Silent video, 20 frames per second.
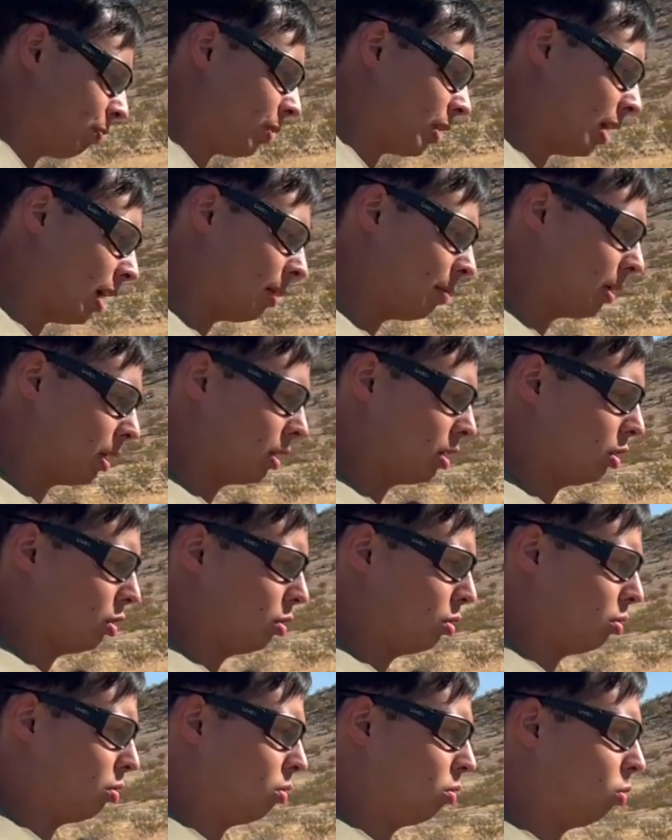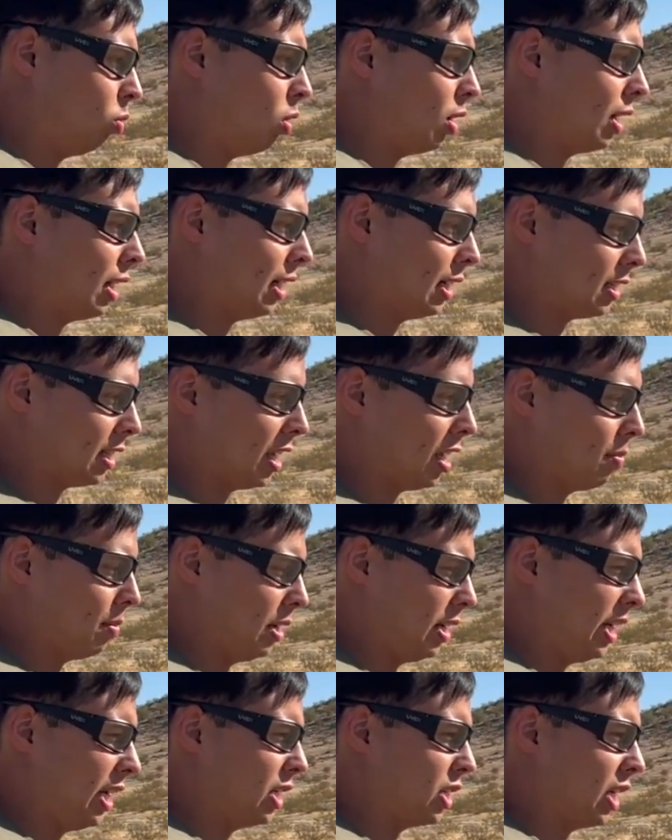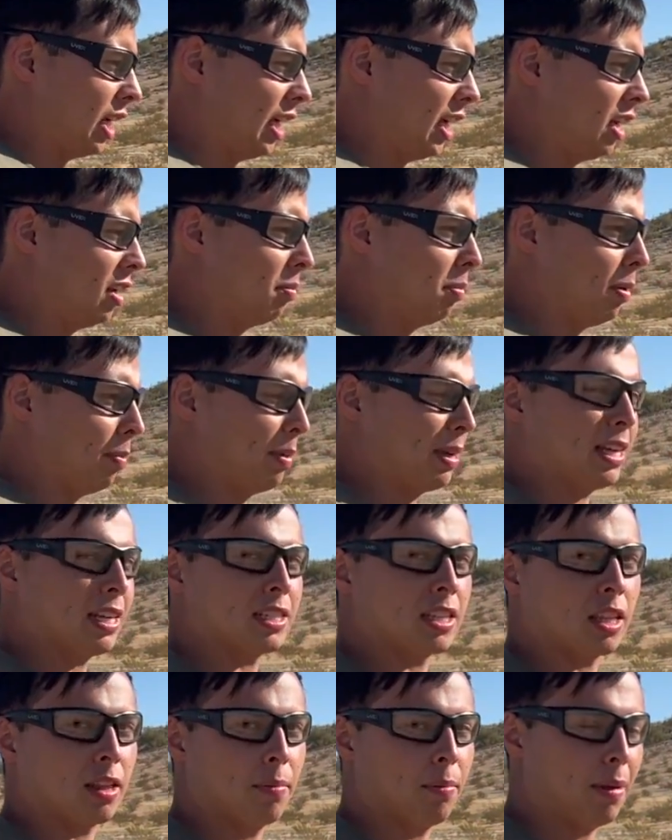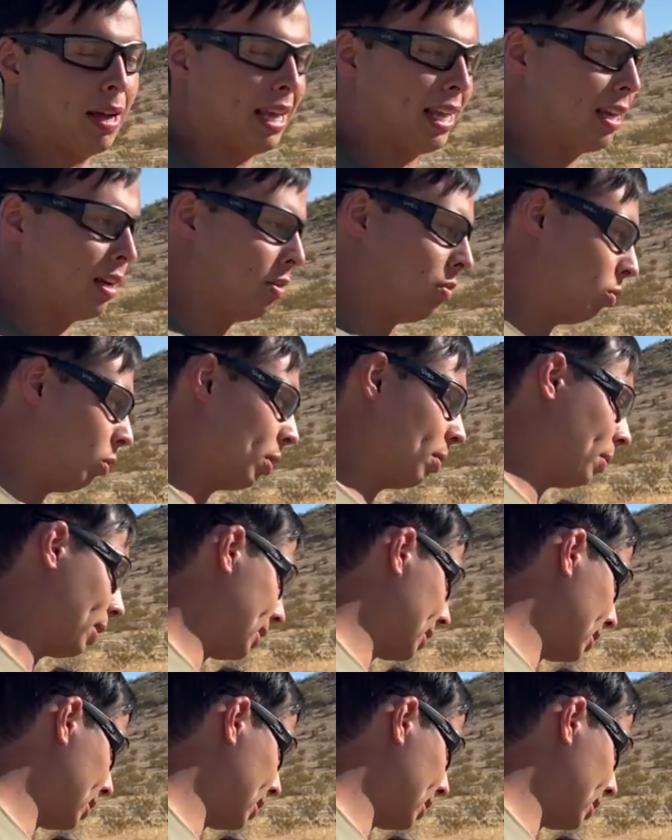I'm gonna do one at a time in each hand, but because of the mic, one might